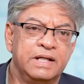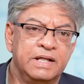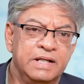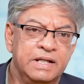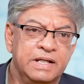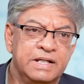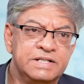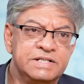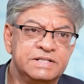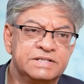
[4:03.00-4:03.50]

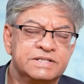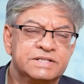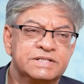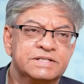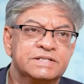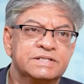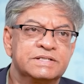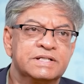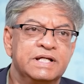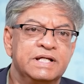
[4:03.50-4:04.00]

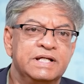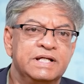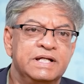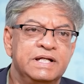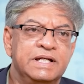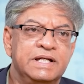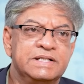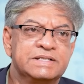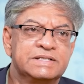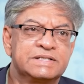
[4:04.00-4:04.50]

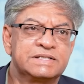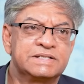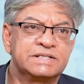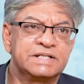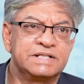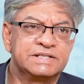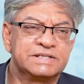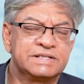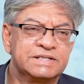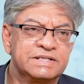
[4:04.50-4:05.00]

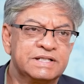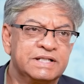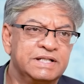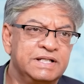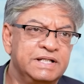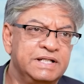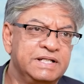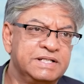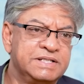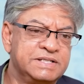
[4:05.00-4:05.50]
is
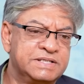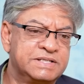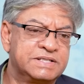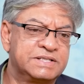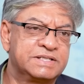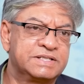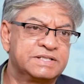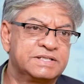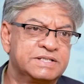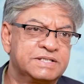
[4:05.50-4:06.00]

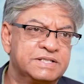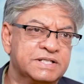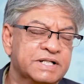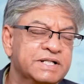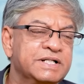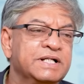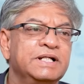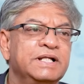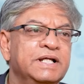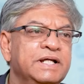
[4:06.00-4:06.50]

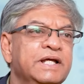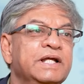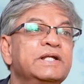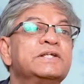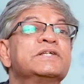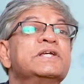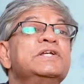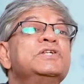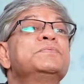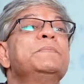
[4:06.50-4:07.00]
certainly
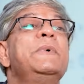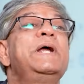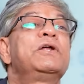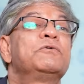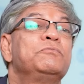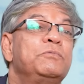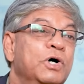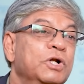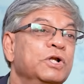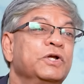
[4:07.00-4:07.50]
it's made
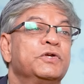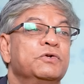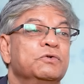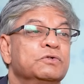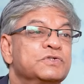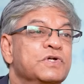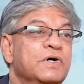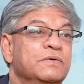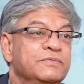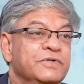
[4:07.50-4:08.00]
of
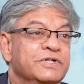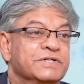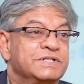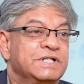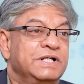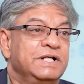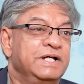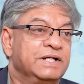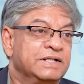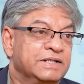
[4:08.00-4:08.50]
molecules,
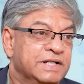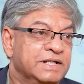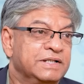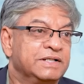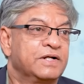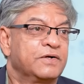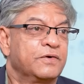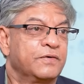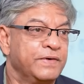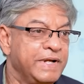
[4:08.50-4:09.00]
obviously, and then
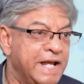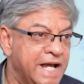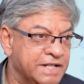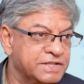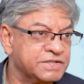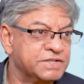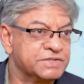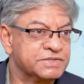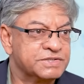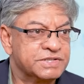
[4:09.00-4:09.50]
there are
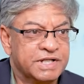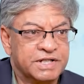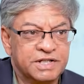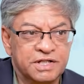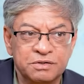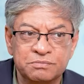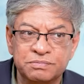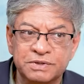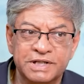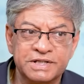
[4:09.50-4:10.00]
reactions
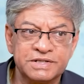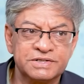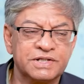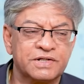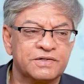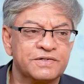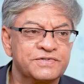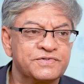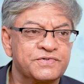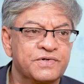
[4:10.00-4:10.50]
taking place.
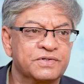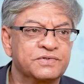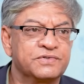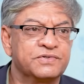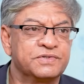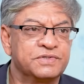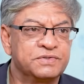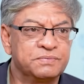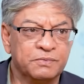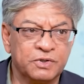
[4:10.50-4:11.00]
There are
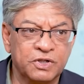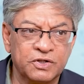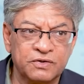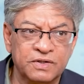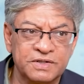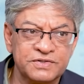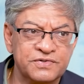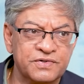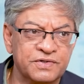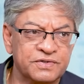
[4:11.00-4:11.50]
structures,
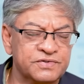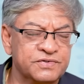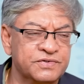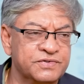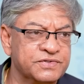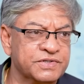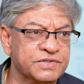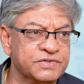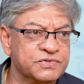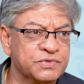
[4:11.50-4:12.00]
molecular
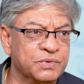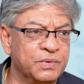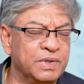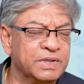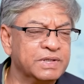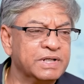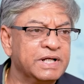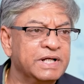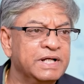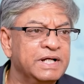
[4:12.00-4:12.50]
structures, and so
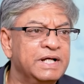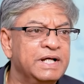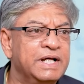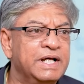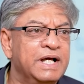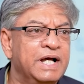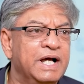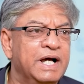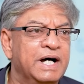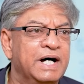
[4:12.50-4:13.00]

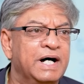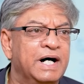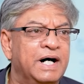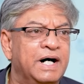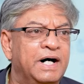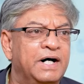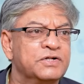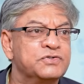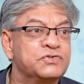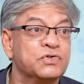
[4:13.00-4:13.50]

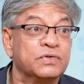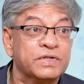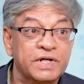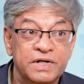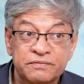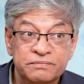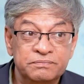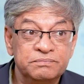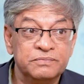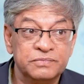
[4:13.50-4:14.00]
on. So
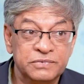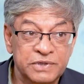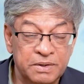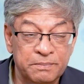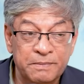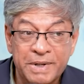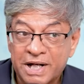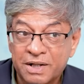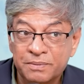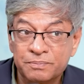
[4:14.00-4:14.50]
they are
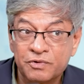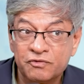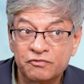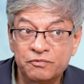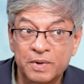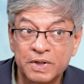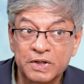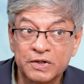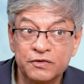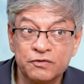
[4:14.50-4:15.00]
made up
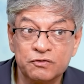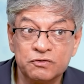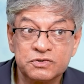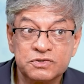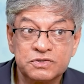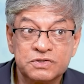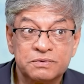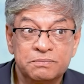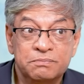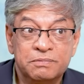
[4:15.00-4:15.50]
of
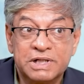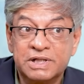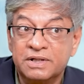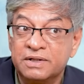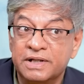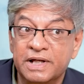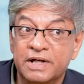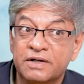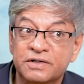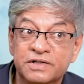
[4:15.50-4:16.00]
molecules,
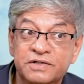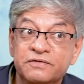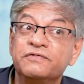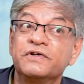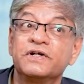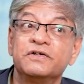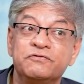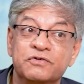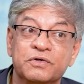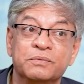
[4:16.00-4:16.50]
but they are
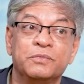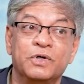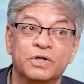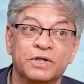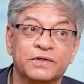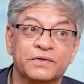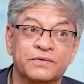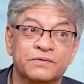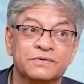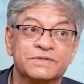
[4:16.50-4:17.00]
different from
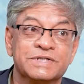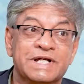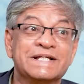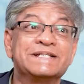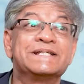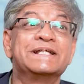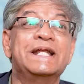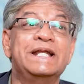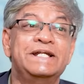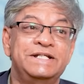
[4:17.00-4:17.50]
molecules
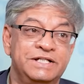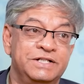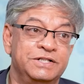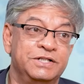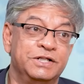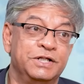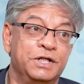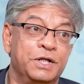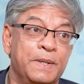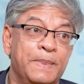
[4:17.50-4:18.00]
as an
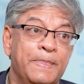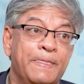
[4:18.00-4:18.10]
entity.